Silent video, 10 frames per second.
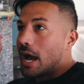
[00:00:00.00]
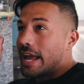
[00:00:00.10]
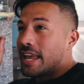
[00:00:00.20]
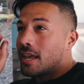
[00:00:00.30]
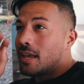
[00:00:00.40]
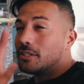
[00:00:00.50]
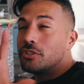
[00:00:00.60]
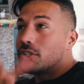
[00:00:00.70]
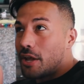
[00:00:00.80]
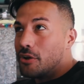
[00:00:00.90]
I
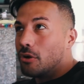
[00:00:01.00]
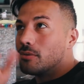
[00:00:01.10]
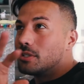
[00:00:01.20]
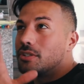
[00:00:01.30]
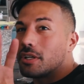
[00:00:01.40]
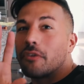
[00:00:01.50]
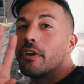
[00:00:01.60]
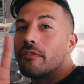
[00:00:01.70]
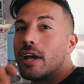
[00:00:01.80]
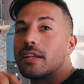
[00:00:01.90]
side note. This is like a
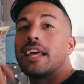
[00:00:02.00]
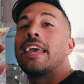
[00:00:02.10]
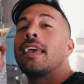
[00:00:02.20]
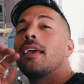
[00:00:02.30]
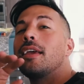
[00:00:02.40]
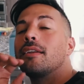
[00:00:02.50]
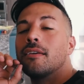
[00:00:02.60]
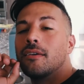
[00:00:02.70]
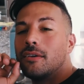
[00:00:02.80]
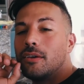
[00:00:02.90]
fun fact. I
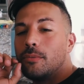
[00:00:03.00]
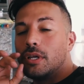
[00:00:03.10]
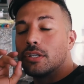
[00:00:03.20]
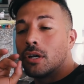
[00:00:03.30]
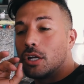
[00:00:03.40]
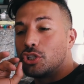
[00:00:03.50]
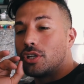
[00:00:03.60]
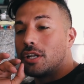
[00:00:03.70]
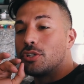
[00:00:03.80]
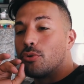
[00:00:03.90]
hate being
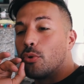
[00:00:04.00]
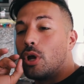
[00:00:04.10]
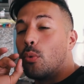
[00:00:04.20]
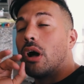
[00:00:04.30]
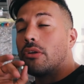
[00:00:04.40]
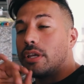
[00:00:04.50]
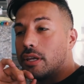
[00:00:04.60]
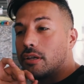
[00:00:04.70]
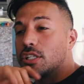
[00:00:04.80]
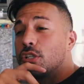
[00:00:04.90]
touched in any sort of way while
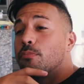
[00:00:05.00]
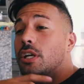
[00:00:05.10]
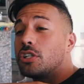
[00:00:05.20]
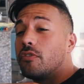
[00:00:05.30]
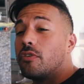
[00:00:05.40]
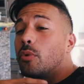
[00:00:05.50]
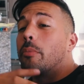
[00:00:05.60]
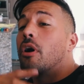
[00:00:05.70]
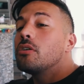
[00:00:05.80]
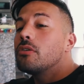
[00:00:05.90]
eating, especially when
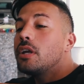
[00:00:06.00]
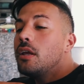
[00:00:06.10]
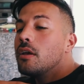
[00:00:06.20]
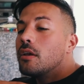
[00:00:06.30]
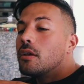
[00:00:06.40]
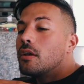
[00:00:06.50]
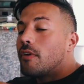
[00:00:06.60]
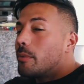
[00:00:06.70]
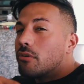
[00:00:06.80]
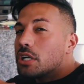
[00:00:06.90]
I'm hungry.
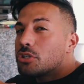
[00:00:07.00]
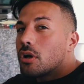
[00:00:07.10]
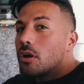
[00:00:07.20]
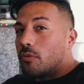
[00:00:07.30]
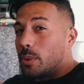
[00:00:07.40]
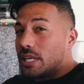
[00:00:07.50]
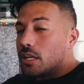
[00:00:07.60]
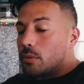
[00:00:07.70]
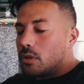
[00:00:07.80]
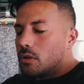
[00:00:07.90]
If I'm at a restaurant or if I'm like
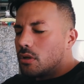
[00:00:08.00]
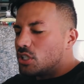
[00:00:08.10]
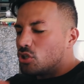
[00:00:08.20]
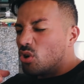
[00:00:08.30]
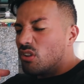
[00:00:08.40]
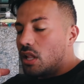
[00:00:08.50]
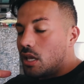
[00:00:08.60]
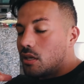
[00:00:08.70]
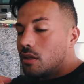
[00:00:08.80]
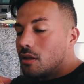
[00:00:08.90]
eating a meal, I just don't
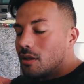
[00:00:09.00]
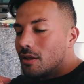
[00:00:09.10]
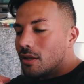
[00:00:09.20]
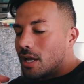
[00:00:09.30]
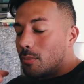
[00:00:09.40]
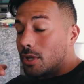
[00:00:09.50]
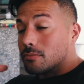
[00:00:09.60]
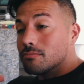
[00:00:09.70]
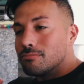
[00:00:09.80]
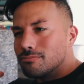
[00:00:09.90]
like it. I'm
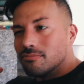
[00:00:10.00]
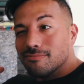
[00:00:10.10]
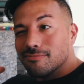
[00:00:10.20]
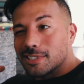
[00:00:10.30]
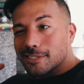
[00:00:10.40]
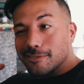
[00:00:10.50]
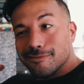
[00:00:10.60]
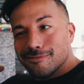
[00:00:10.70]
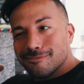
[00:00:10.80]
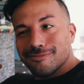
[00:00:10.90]
like,
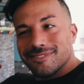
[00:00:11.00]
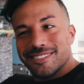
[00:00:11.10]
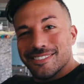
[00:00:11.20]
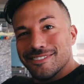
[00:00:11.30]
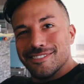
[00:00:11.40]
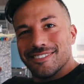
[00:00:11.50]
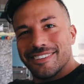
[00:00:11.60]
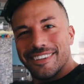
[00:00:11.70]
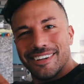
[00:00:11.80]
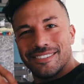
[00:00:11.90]

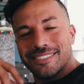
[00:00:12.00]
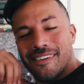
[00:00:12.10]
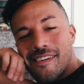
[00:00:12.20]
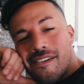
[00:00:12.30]
uh, you know.